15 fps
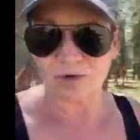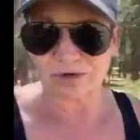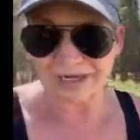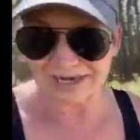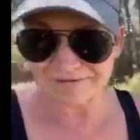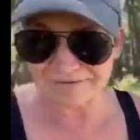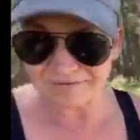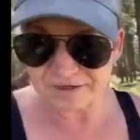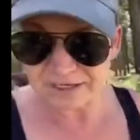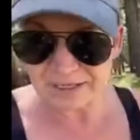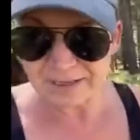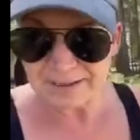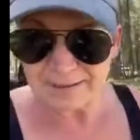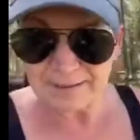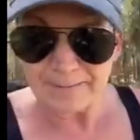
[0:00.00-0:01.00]
life.
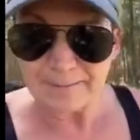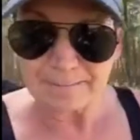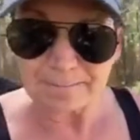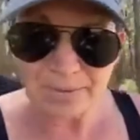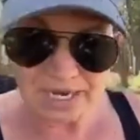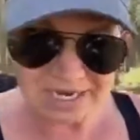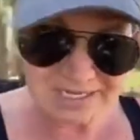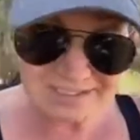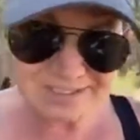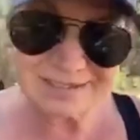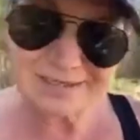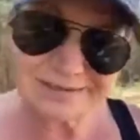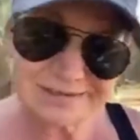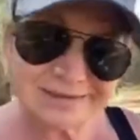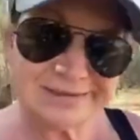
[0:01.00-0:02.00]

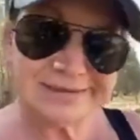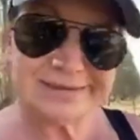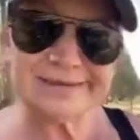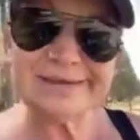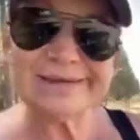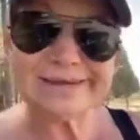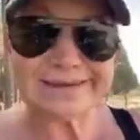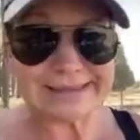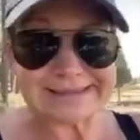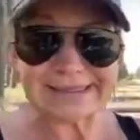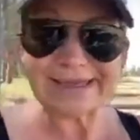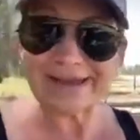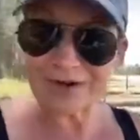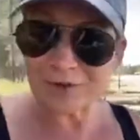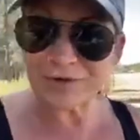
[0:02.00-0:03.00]
But he's
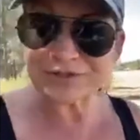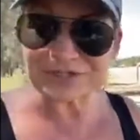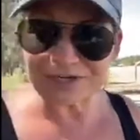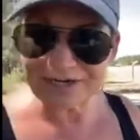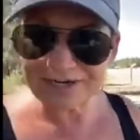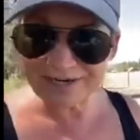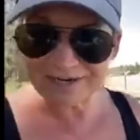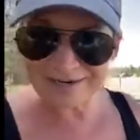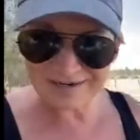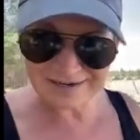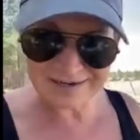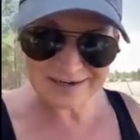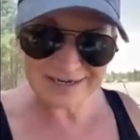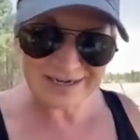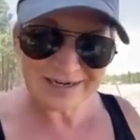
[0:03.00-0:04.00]
getting older
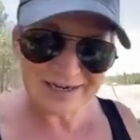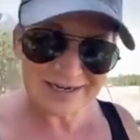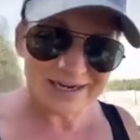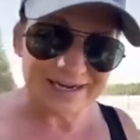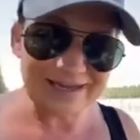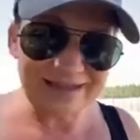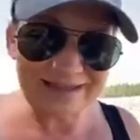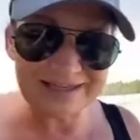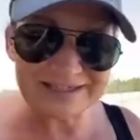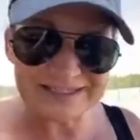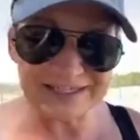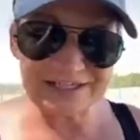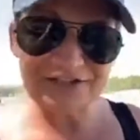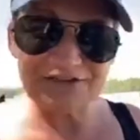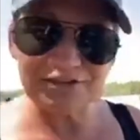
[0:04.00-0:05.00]
and things
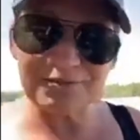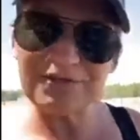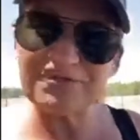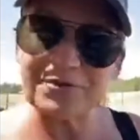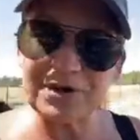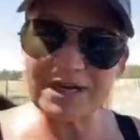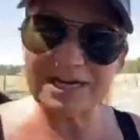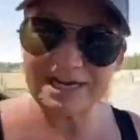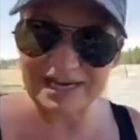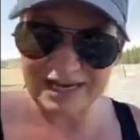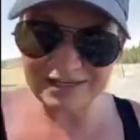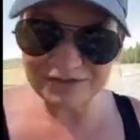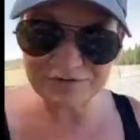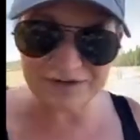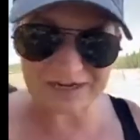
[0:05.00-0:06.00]
he could do before he
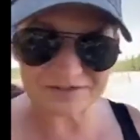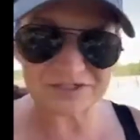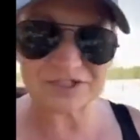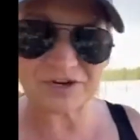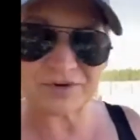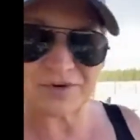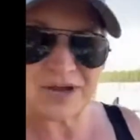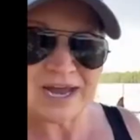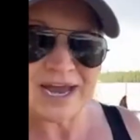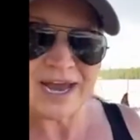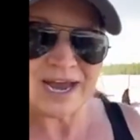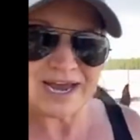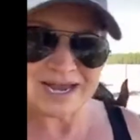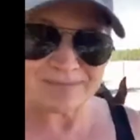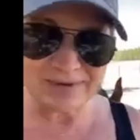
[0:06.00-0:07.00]
can't do now. So
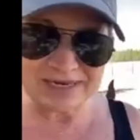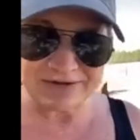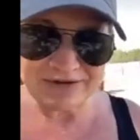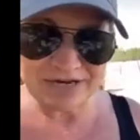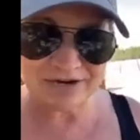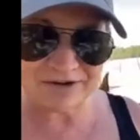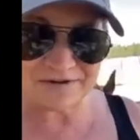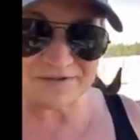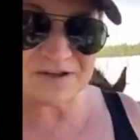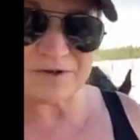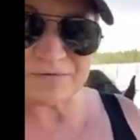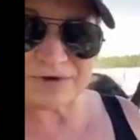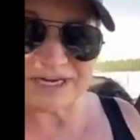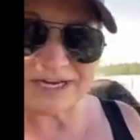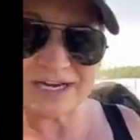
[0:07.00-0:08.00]
I'm out here in the
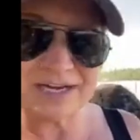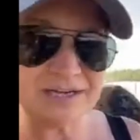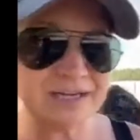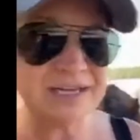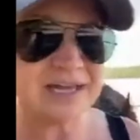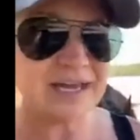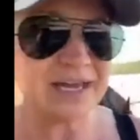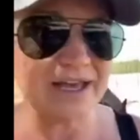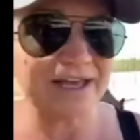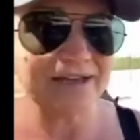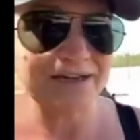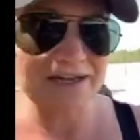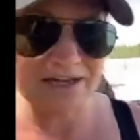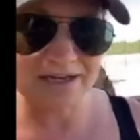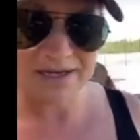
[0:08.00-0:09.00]
arena
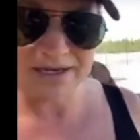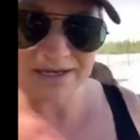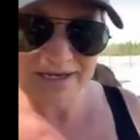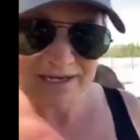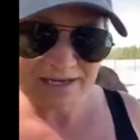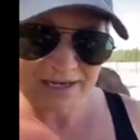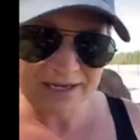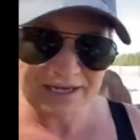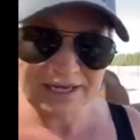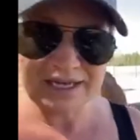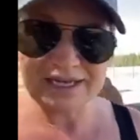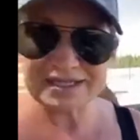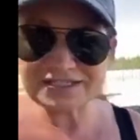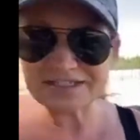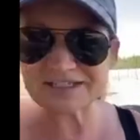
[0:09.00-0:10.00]
and
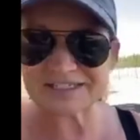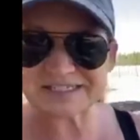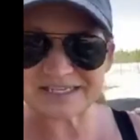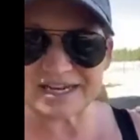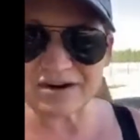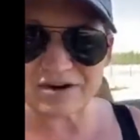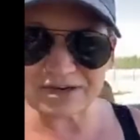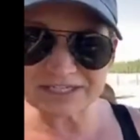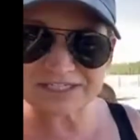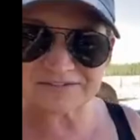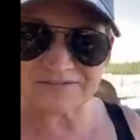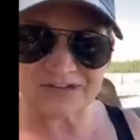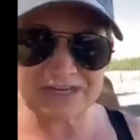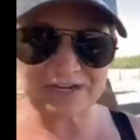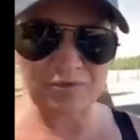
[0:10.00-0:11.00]
he's gonna stay on his
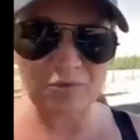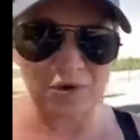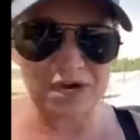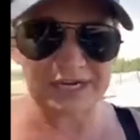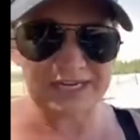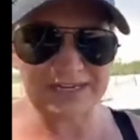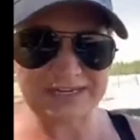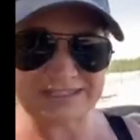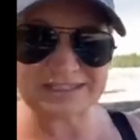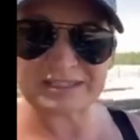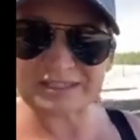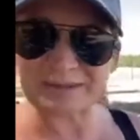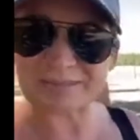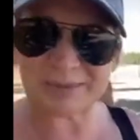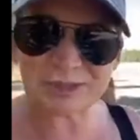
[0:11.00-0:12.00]
feet and walking
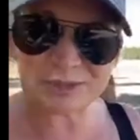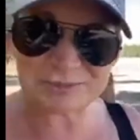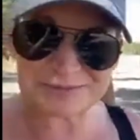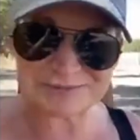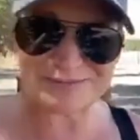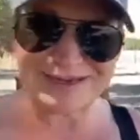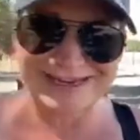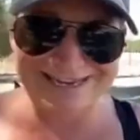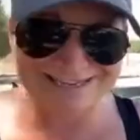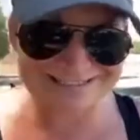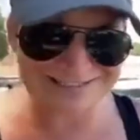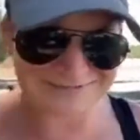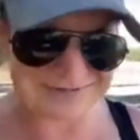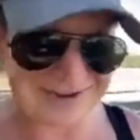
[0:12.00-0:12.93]
until he poops, because